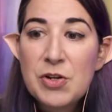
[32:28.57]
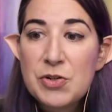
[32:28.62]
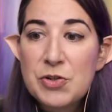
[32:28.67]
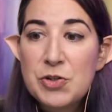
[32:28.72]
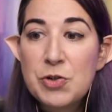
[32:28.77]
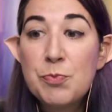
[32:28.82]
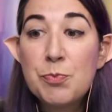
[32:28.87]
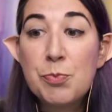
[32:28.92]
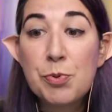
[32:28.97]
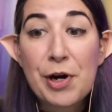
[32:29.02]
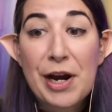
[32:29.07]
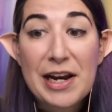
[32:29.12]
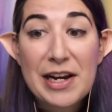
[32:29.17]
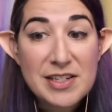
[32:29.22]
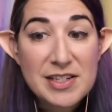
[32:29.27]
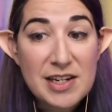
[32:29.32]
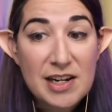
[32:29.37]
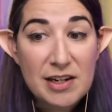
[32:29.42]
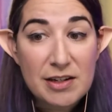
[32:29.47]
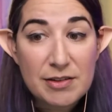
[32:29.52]
to
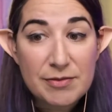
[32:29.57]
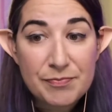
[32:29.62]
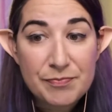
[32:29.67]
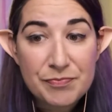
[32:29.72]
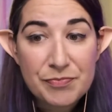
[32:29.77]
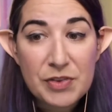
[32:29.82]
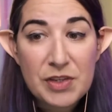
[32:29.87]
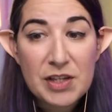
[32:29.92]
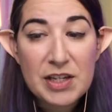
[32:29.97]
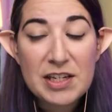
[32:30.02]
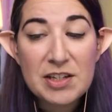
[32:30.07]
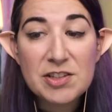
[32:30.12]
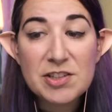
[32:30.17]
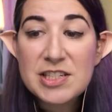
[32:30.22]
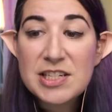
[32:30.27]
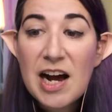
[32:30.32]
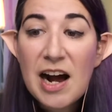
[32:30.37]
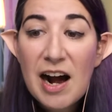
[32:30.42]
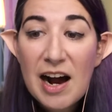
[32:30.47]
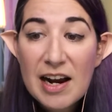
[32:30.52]
branding, the guild's
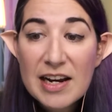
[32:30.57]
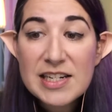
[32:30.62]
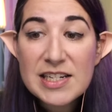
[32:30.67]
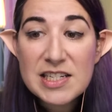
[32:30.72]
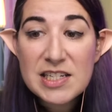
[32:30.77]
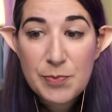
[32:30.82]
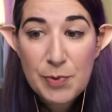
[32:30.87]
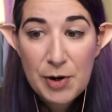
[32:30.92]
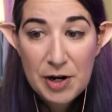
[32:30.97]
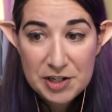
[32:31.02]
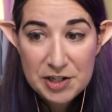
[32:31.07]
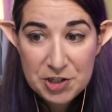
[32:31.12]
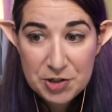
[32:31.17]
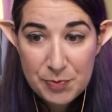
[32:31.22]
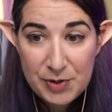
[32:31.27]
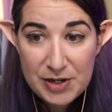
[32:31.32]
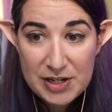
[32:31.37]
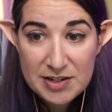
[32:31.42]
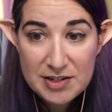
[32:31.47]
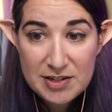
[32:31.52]
highest
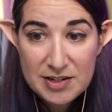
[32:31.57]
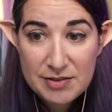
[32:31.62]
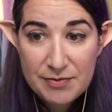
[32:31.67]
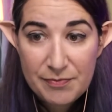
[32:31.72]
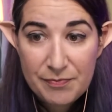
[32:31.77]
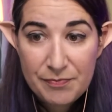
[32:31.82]
punishment.